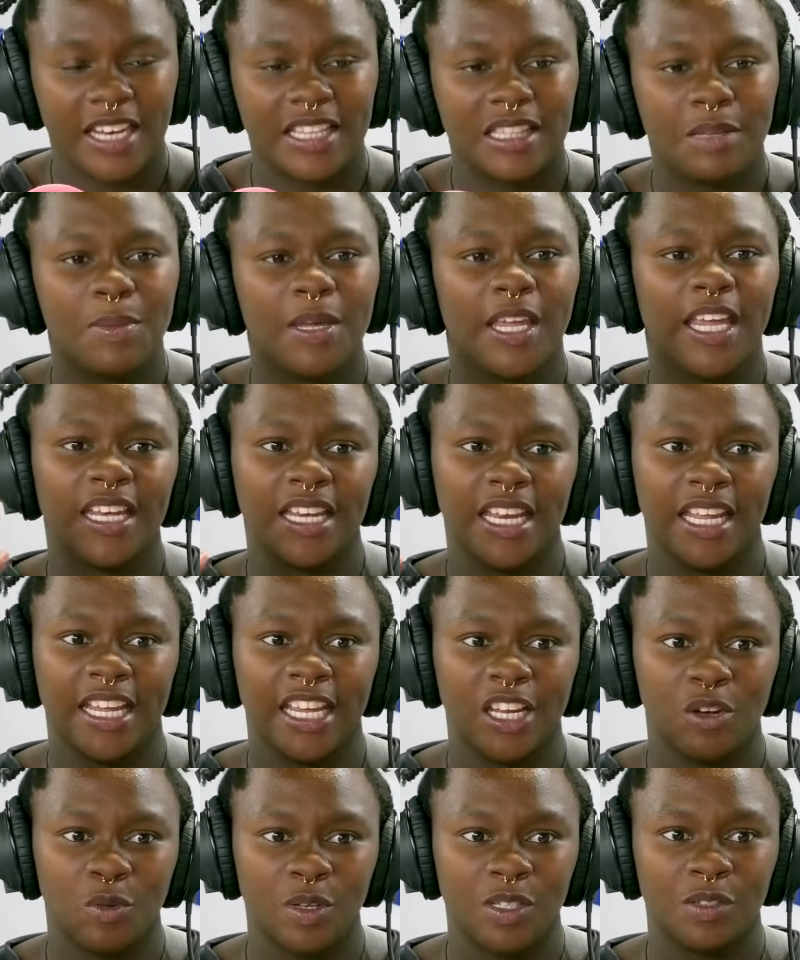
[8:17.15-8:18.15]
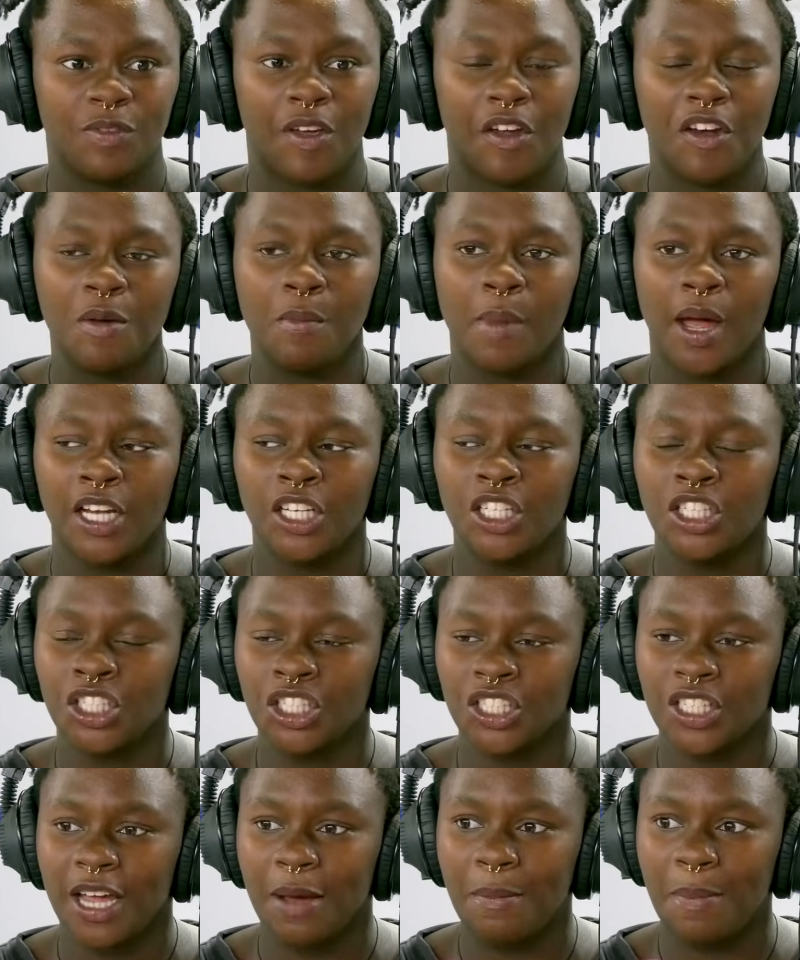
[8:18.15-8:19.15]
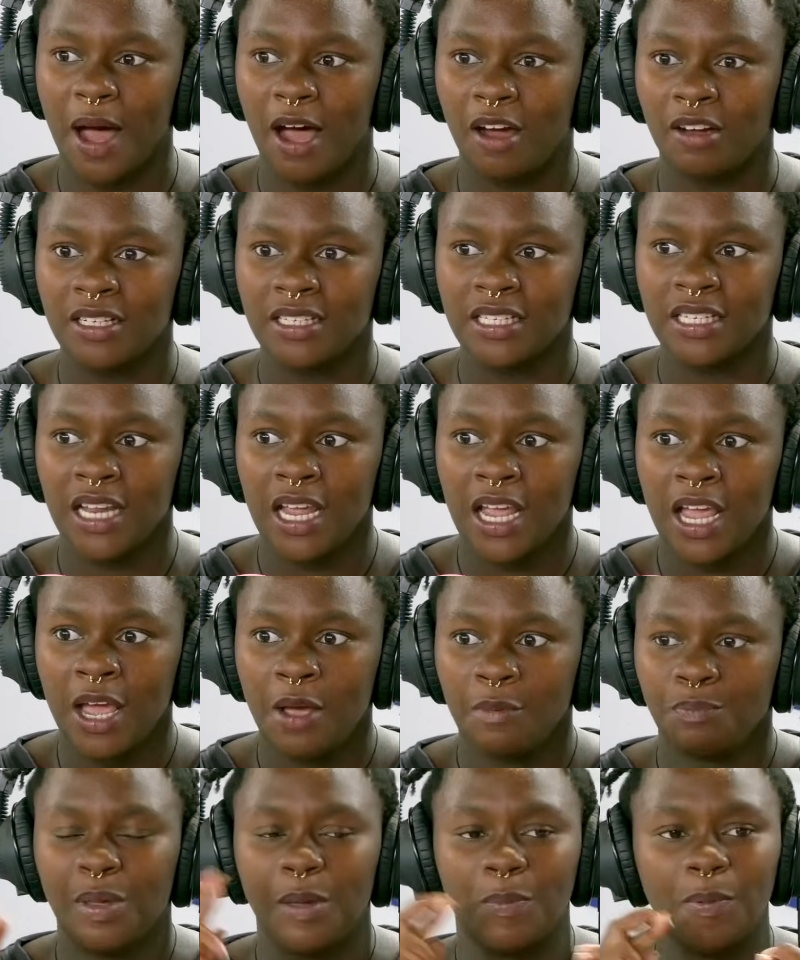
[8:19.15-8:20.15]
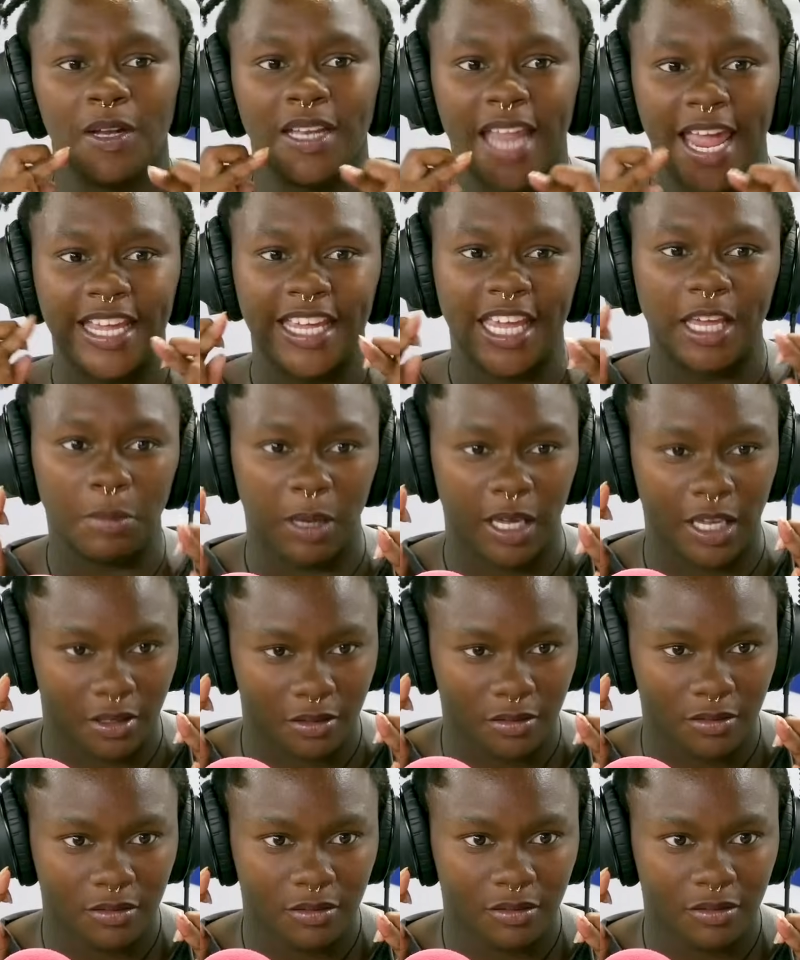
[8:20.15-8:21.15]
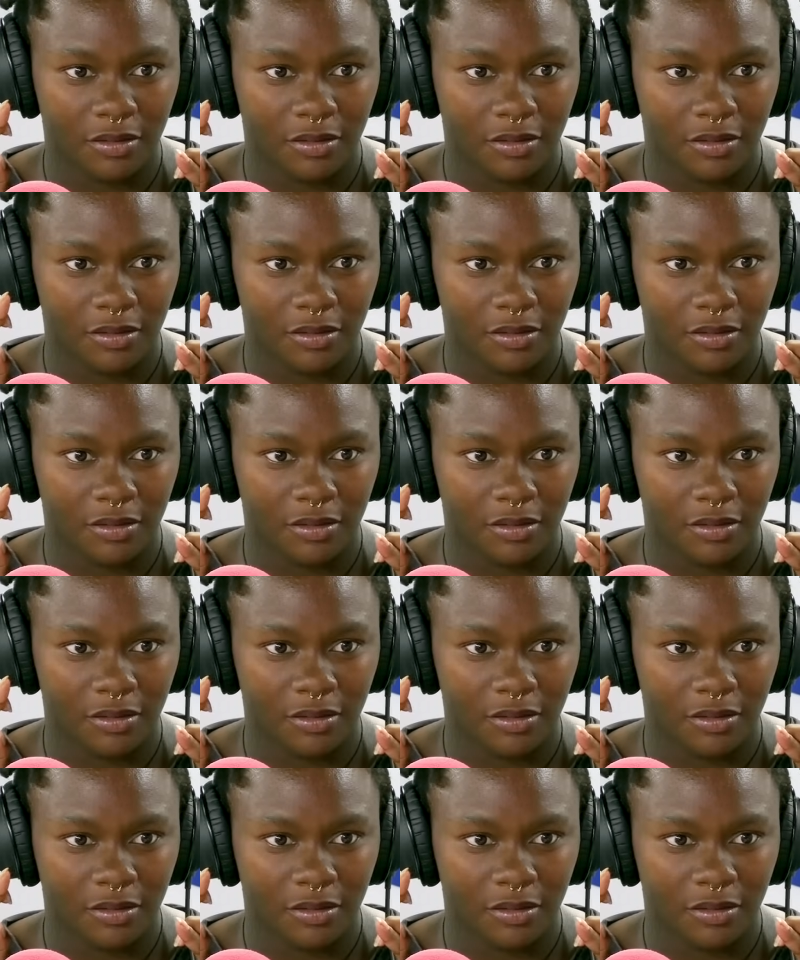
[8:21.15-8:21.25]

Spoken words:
And in the beginning, it was very much about people liking me.